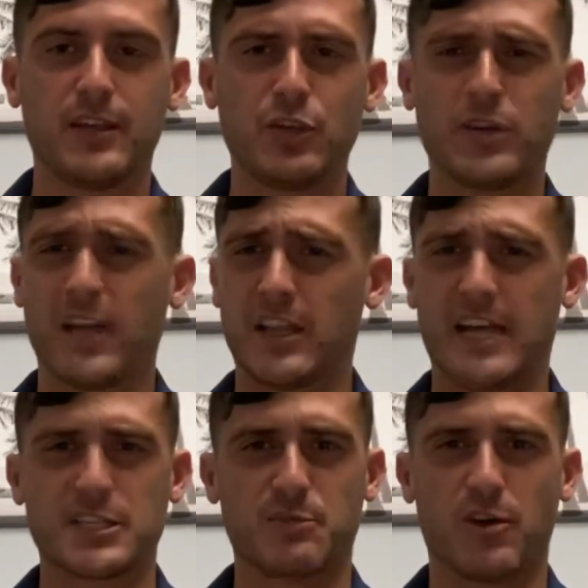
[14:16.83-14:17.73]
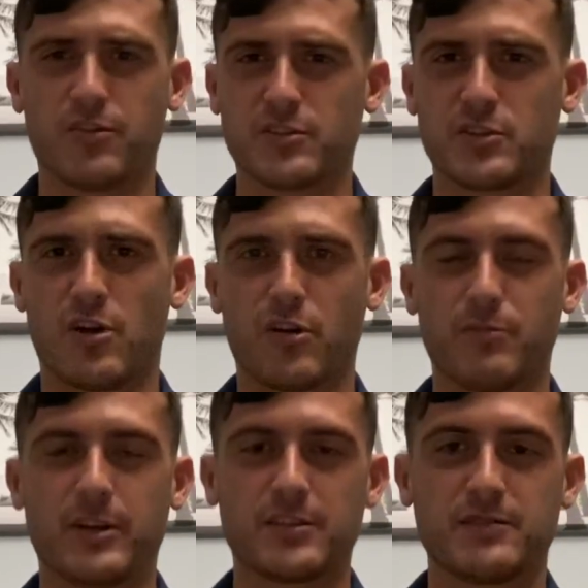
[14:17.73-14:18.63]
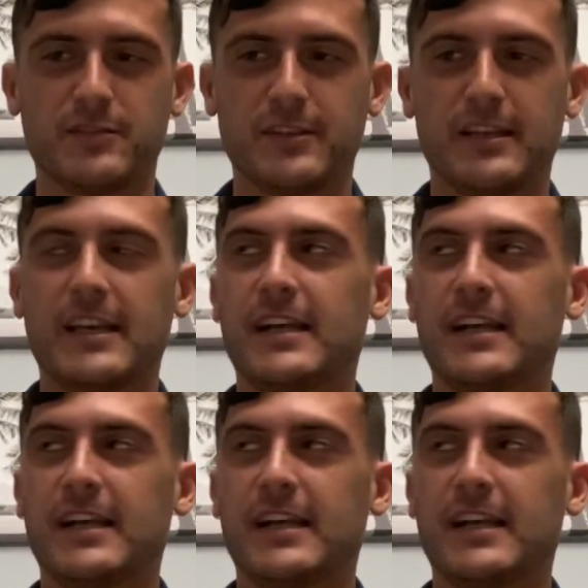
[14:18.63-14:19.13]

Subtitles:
you get a lot smarter and stronger because of it.